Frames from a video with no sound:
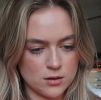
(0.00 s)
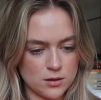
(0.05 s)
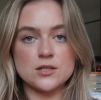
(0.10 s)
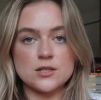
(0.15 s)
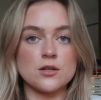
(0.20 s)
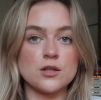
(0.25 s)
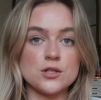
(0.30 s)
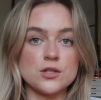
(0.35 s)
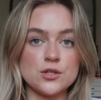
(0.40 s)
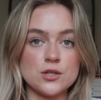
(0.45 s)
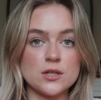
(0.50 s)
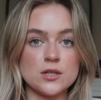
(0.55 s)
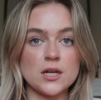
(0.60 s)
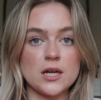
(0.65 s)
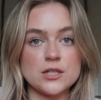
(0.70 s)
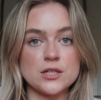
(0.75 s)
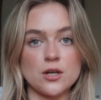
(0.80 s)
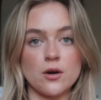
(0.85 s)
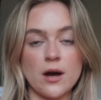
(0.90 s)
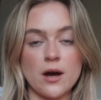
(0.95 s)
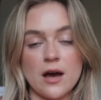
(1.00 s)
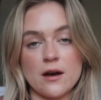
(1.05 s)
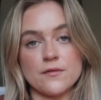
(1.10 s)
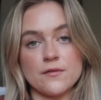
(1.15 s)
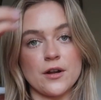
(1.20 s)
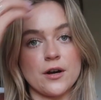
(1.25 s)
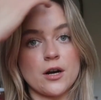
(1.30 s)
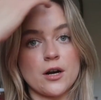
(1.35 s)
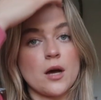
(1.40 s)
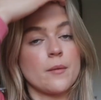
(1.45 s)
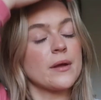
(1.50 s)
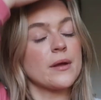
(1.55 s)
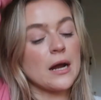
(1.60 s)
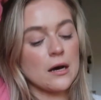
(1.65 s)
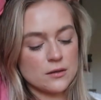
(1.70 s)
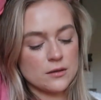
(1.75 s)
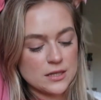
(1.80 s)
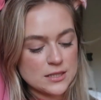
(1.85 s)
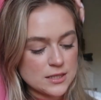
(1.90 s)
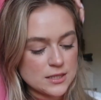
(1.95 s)
So the 2 that I don't have that are coming
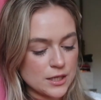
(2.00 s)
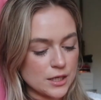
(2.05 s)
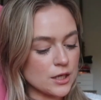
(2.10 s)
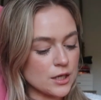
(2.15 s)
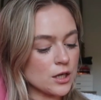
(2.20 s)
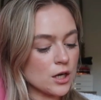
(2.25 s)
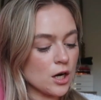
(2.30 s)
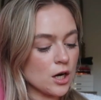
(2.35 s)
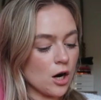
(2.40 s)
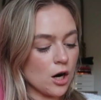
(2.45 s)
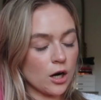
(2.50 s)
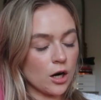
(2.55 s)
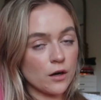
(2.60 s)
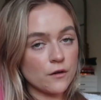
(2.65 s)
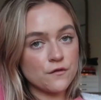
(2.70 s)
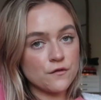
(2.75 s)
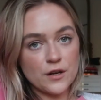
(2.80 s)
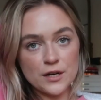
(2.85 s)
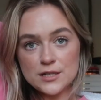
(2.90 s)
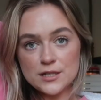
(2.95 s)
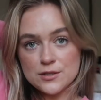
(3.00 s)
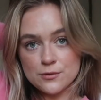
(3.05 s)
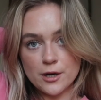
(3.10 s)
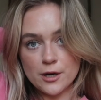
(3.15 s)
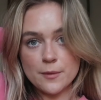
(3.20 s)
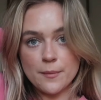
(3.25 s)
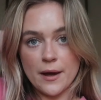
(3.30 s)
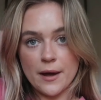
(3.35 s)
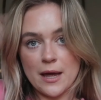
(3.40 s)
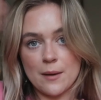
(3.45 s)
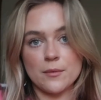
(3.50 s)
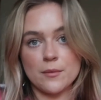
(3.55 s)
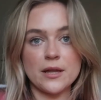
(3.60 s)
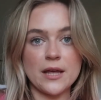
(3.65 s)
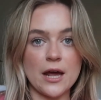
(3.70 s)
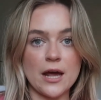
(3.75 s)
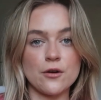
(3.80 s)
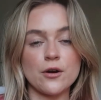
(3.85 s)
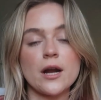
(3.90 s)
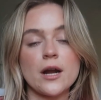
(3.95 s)
out this year are Funny Story by Emily
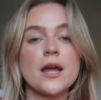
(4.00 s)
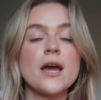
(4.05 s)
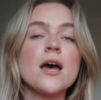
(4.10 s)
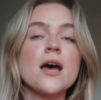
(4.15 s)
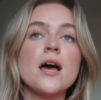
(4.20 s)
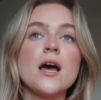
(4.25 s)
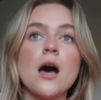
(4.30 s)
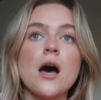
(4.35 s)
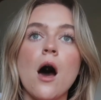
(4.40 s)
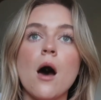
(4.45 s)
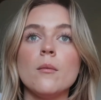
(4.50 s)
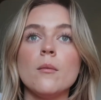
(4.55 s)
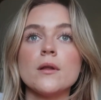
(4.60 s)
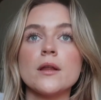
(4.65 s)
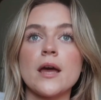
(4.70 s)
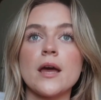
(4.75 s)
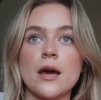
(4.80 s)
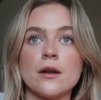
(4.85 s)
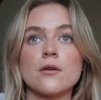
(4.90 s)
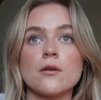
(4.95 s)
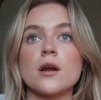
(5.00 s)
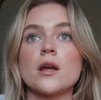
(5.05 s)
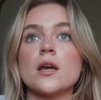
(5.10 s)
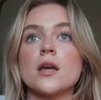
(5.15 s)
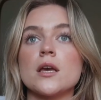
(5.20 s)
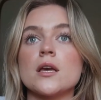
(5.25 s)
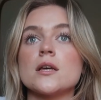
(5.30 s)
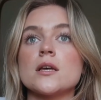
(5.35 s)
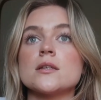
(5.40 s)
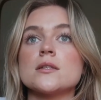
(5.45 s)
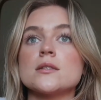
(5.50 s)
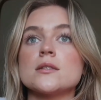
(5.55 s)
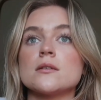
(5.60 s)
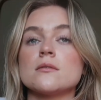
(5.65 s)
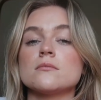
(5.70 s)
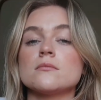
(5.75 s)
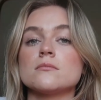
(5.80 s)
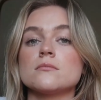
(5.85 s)
Henry. Emily Henry is